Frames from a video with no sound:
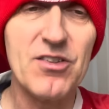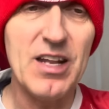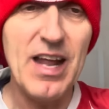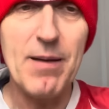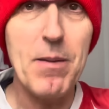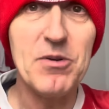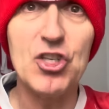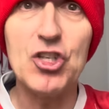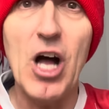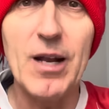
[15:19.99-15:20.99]
and then maybe
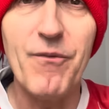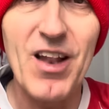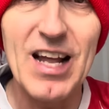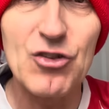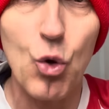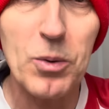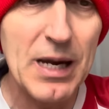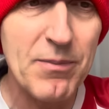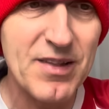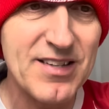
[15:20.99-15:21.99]
start him for the last home
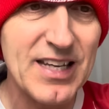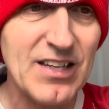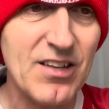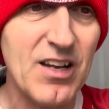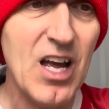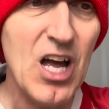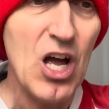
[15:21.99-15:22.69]
game of the season